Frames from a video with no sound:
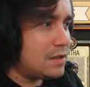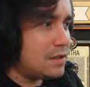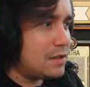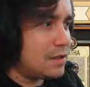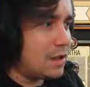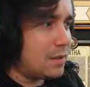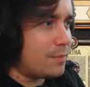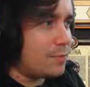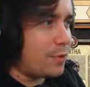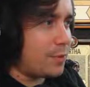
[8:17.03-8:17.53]

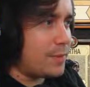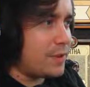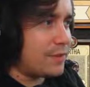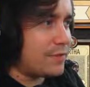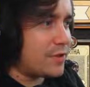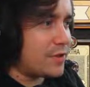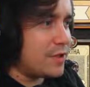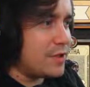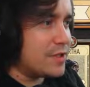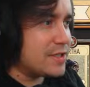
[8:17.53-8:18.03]
I'm probably
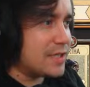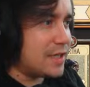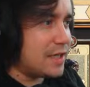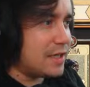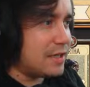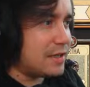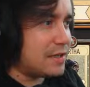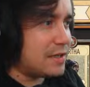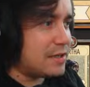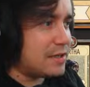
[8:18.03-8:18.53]
never going to use
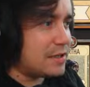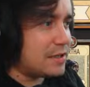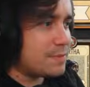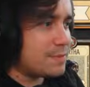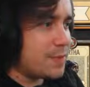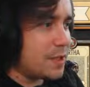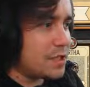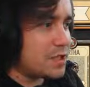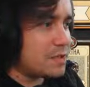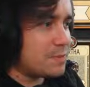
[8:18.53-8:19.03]
that. It's
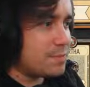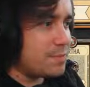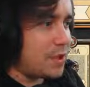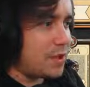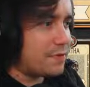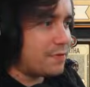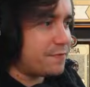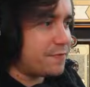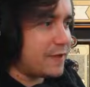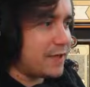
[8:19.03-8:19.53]
purging
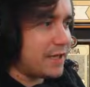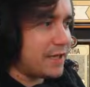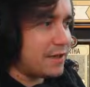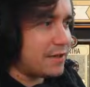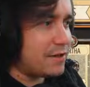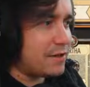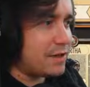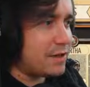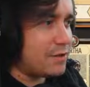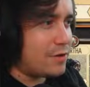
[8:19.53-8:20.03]

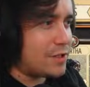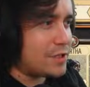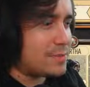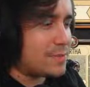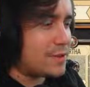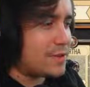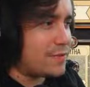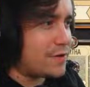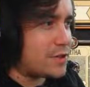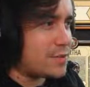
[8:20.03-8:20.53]
buffing,
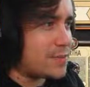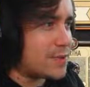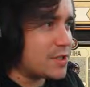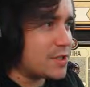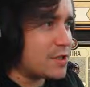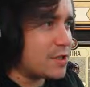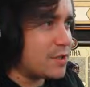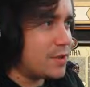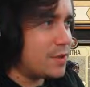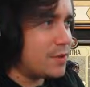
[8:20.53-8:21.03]
increasing my devotion by
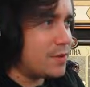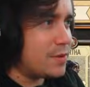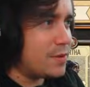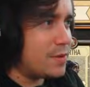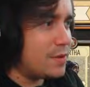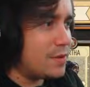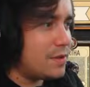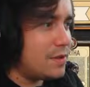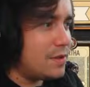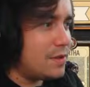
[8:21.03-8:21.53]
two.
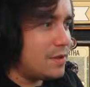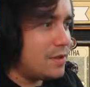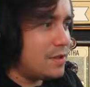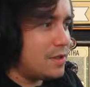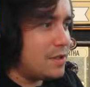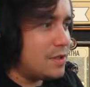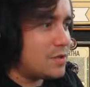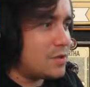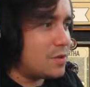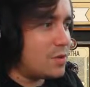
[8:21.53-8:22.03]

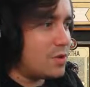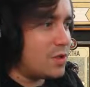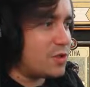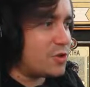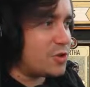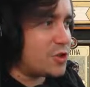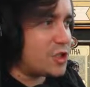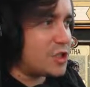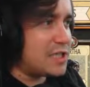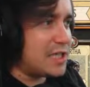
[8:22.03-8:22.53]
It's all a
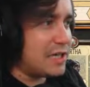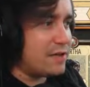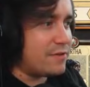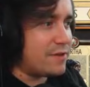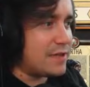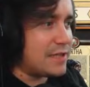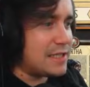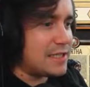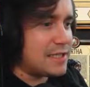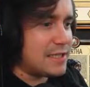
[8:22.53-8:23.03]
load of shit,
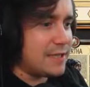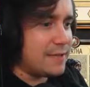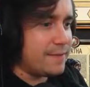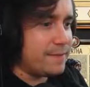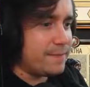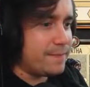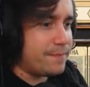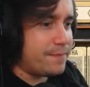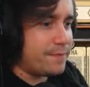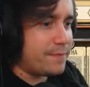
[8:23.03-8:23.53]
really, isn't it?
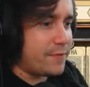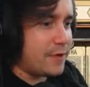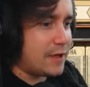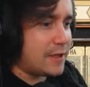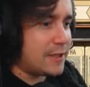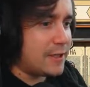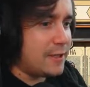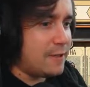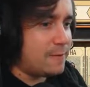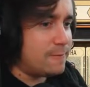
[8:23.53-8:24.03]

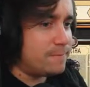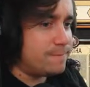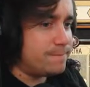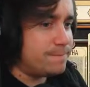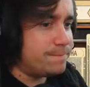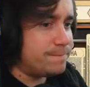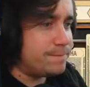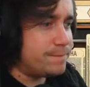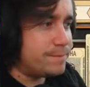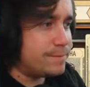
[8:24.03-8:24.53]
Fucking hell.
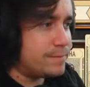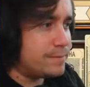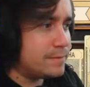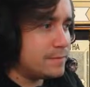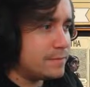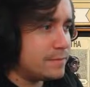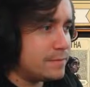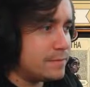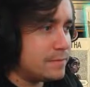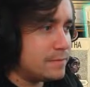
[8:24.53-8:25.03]

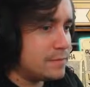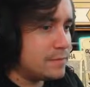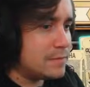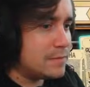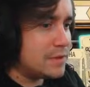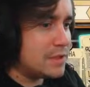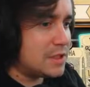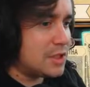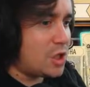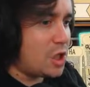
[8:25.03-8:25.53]

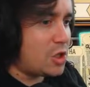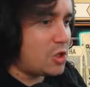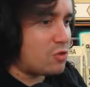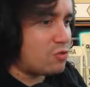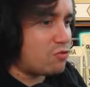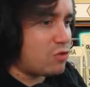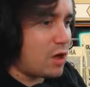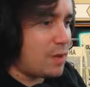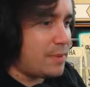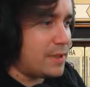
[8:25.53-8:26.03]
Load
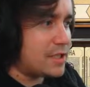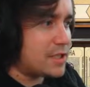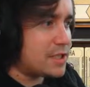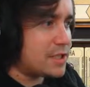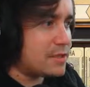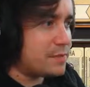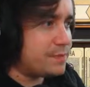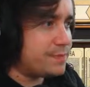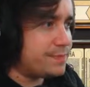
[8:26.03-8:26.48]
of rubbish.